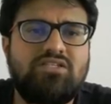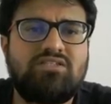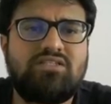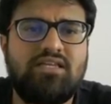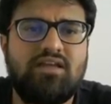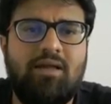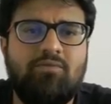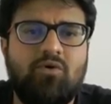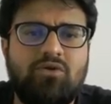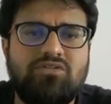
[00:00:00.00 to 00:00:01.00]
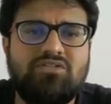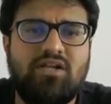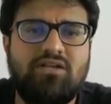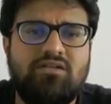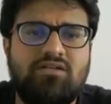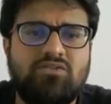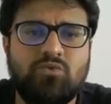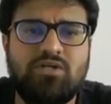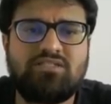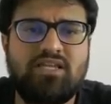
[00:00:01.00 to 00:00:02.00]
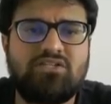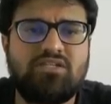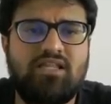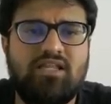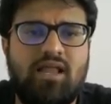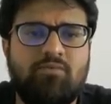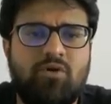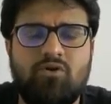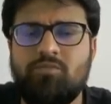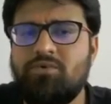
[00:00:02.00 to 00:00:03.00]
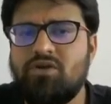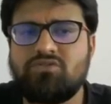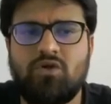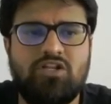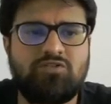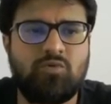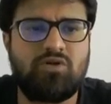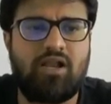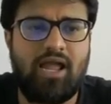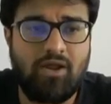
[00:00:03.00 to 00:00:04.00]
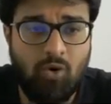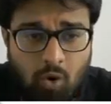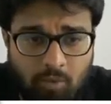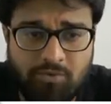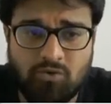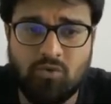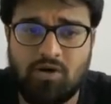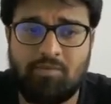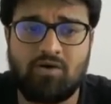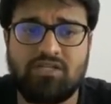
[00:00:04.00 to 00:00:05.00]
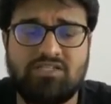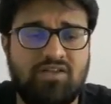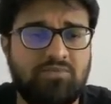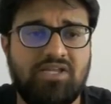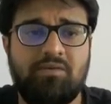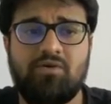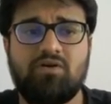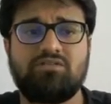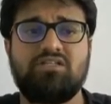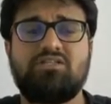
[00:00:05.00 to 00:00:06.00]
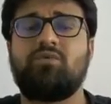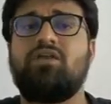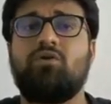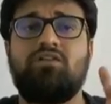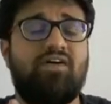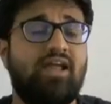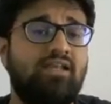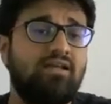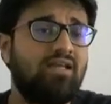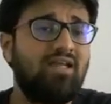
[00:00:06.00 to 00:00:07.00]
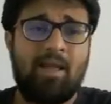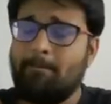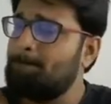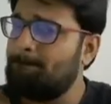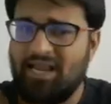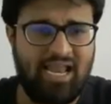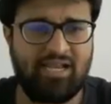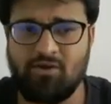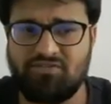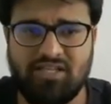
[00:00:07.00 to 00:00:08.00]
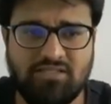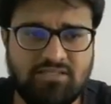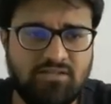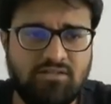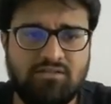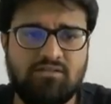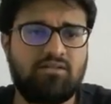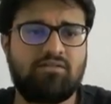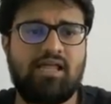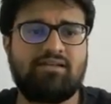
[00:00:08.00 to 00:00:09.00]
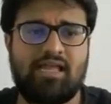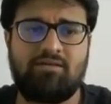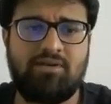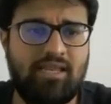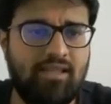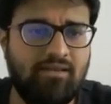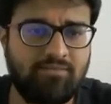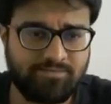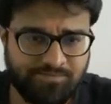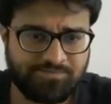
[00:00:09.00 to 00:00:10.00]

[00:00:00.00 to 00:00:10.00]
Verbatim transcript: just see. I'm going to student student section, then I'm going to B O S Knowledge Portal. I hope you know about this website because this is where you will find plenty of things that can be taken